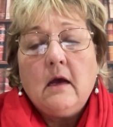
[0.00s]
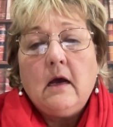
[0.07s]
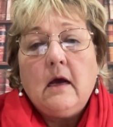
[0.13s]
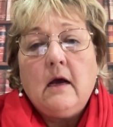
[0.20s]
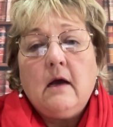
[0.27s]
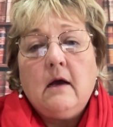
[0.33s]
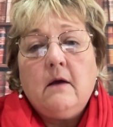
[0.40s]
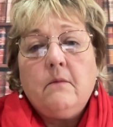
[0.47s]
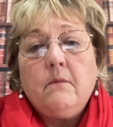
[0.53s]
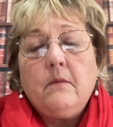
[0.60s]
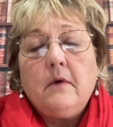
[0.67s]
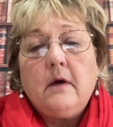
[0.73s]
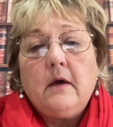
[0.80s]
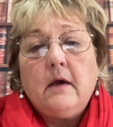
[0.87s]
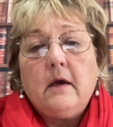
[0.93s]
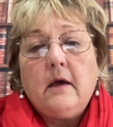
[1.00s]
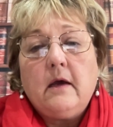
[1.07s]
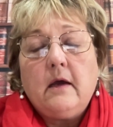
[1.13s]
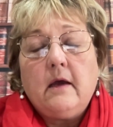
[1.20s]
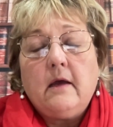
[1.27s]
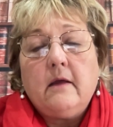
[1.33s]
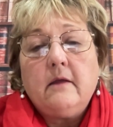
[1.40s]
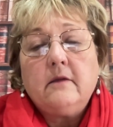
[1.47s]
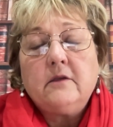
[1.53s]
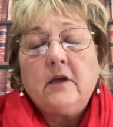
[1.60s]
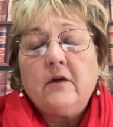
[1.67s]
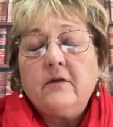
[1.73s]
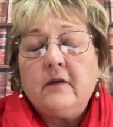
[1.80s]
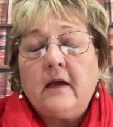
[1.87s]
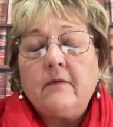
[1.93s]
Um,
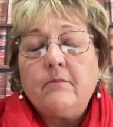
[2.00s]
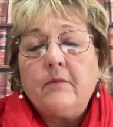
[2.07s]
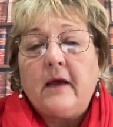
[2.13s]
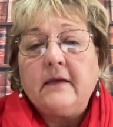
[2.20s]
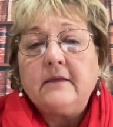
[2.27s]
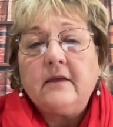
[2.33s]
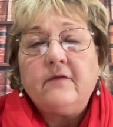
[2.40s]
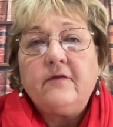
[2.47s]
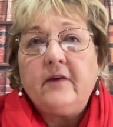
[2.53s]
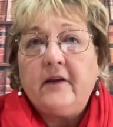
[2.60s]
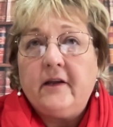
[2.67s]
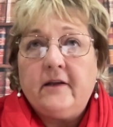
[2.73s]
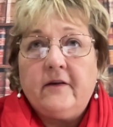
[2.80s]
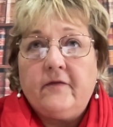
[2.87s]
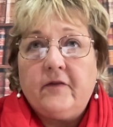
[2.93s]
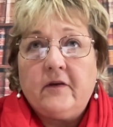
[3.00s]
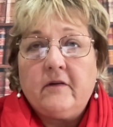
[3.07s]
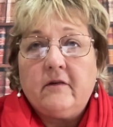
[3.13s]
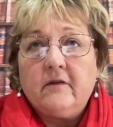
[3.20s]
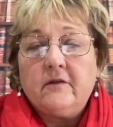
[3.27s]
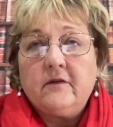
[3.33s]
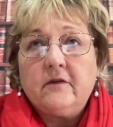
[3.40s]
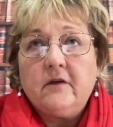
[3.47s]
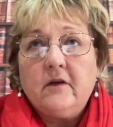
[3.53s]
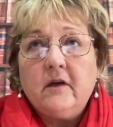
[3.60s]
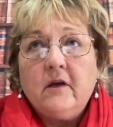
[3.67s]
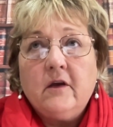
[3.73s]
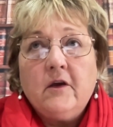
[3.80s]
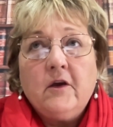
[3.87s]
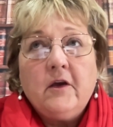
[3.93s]
so that makes it very difficult.
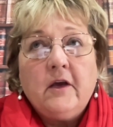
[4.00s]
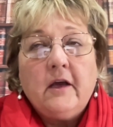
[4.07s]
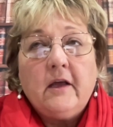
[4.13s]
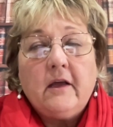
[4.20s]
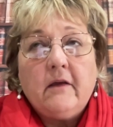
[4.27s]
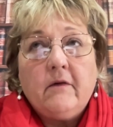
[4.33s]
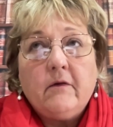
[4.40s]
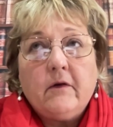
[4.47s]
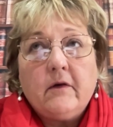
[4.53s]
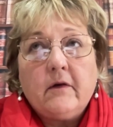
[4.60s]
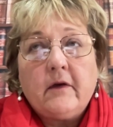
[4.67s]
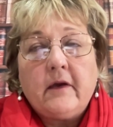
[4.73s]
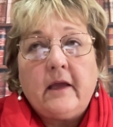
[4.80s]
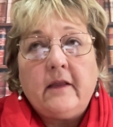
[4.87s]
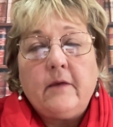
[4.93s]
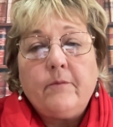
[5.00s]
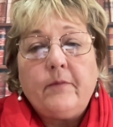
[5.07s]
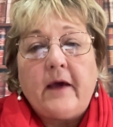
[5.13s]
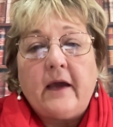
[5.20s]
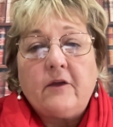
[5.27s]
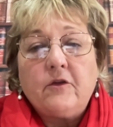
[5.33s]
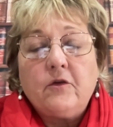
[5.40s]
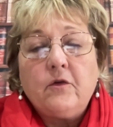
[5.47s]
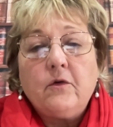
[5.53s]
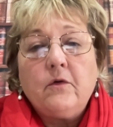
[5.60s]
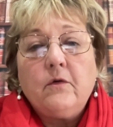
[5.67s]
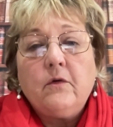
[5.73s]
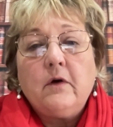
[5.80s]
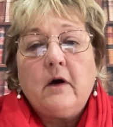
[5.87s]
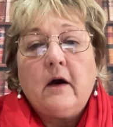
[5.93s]
Getting back
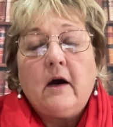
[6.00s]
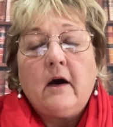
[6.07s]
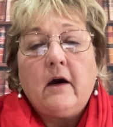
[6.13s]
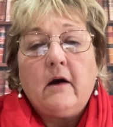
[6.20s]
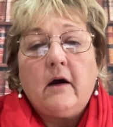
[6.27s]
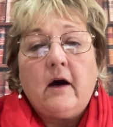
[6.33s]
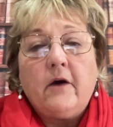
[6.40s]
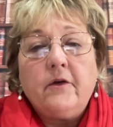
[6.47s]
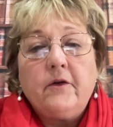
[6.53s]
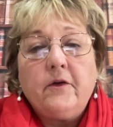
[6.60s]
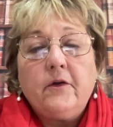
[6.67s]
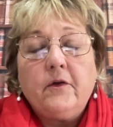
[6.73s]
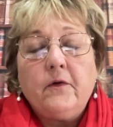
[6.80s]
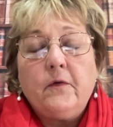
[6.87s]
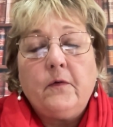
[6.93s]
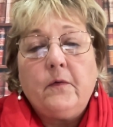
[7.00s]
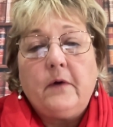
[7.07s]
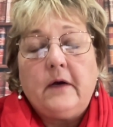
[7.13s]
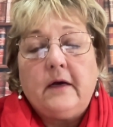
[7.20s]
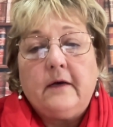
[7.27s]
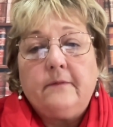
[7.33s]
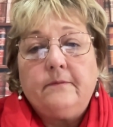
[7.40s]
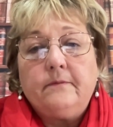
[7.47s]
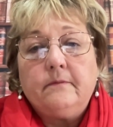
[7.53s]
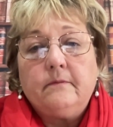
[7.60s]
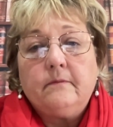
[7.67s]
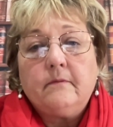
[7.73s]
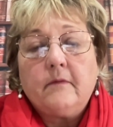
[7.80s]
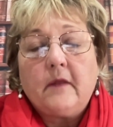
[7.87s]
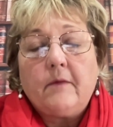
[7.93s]
to how do you,
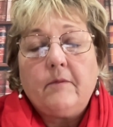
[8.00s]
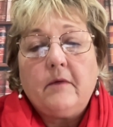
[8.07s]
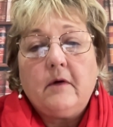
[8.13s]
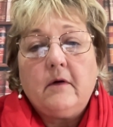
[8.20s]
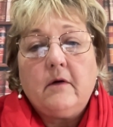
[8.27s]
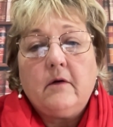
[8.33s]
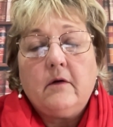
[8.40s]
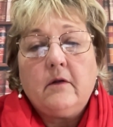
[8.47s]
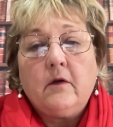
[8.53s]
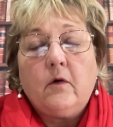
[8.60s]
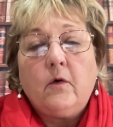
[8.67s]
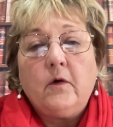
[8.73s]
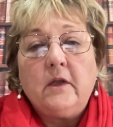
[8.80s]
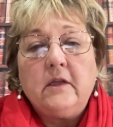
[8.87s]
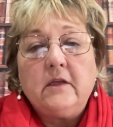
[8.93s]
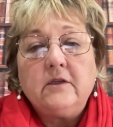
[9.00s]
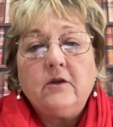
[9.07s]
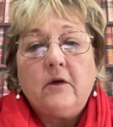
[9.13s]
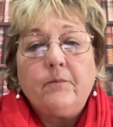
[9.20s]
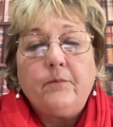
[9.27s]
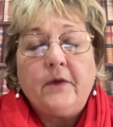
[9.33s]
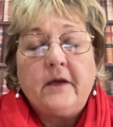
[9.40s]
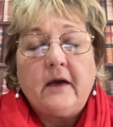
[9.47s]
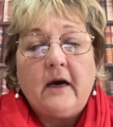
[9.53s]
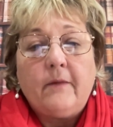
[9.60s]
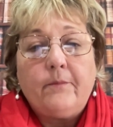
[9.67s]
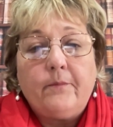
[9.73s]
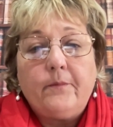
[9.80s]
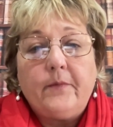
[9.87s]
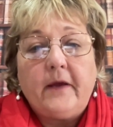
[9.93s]
the audit does not pick
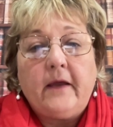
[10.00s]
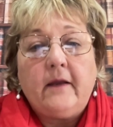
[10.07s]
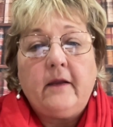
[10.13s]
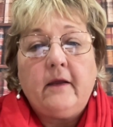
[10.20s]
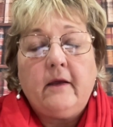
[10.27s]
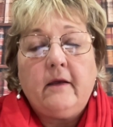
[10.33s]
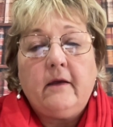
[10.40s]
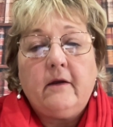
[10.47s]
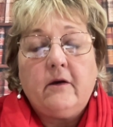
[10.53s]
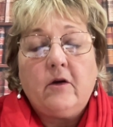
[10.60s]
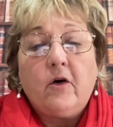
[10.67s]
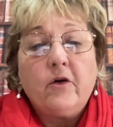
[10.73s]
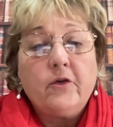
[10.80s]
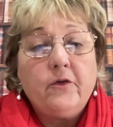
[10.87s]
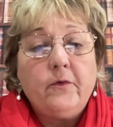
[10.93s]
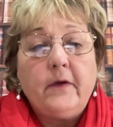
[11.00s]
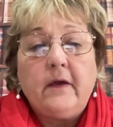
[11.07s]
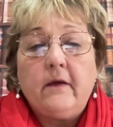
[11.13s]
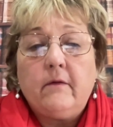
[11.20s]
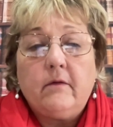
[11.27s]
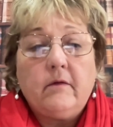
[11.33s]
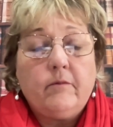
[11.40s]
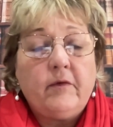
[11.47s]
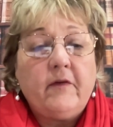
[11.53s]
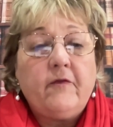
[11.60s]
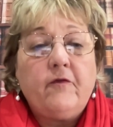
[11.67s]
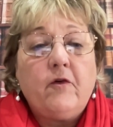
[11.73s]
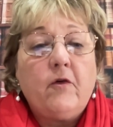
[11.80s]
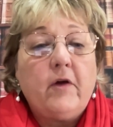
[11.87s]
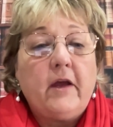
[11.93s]
up any wrongdoing
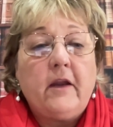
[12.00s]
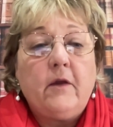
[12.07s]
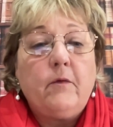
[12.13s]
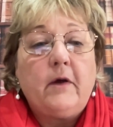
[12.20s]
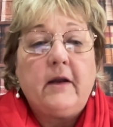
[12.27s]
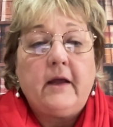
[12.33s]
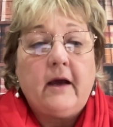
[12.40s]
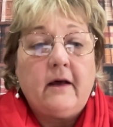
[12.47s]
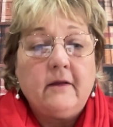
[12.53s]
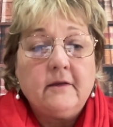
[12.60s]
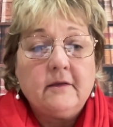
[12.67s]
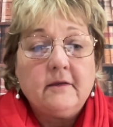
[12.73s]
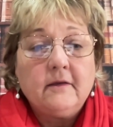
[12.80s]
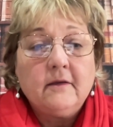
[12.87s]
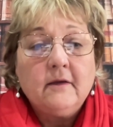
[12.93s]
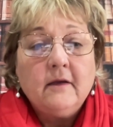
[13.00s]
before anyone else.